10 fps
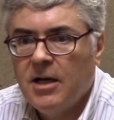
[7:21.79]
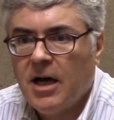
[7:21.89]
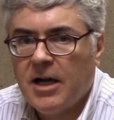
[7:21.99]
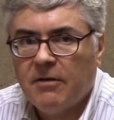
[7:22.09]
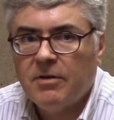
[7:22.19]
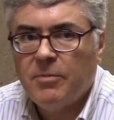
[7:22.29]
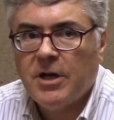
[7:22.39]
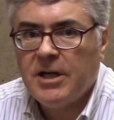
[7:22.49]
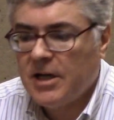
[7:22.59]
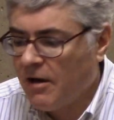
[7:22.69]
on
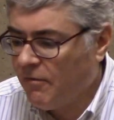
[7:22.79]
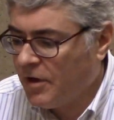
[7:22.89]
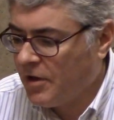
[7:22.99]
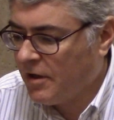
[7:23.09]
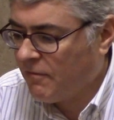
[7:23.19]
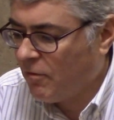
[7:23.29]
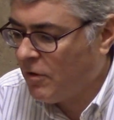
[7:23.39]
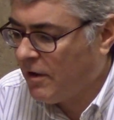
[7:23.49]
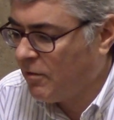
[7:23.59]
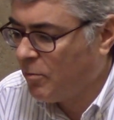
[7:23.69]
everybody and everything for
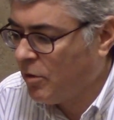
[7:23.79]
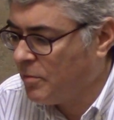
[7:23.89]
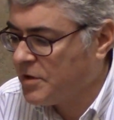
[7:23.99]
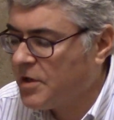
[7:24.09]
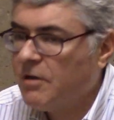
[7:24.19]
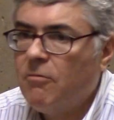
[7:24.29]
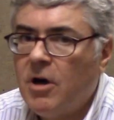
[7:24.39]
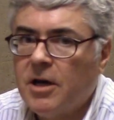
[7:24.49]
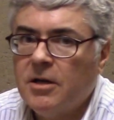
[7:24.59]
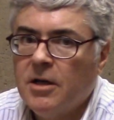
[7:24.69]
whatever purpose they
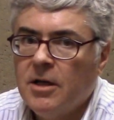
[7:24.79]
want,